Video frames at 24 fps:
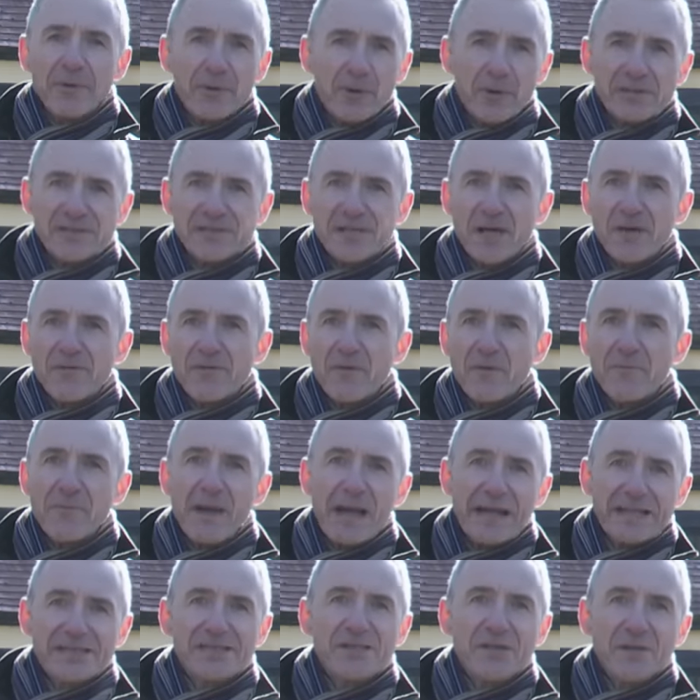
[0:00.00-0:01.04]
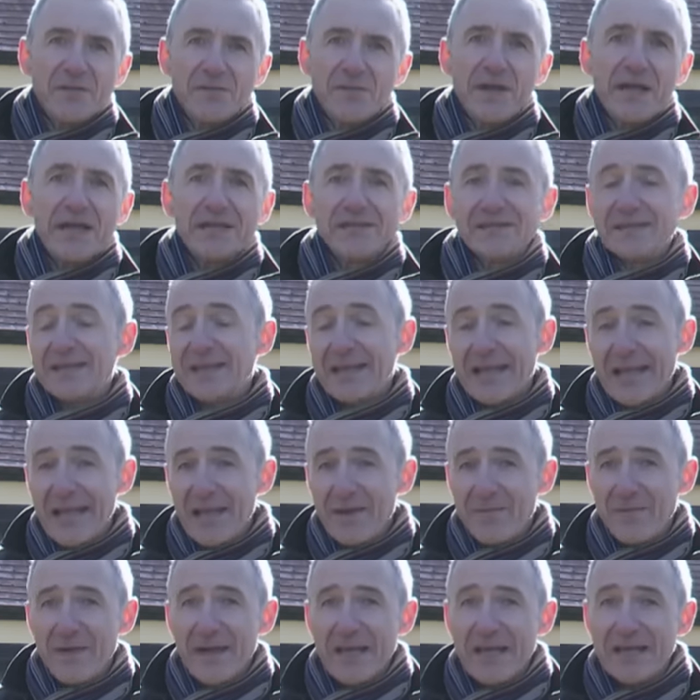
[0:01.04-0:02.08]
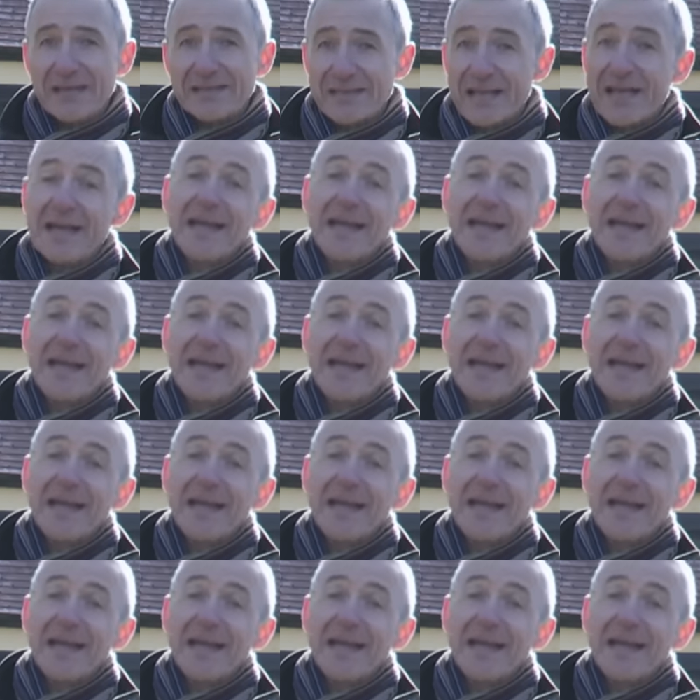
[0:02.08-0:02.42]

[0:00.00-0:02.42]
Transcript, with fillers: also from SUVs and EVs,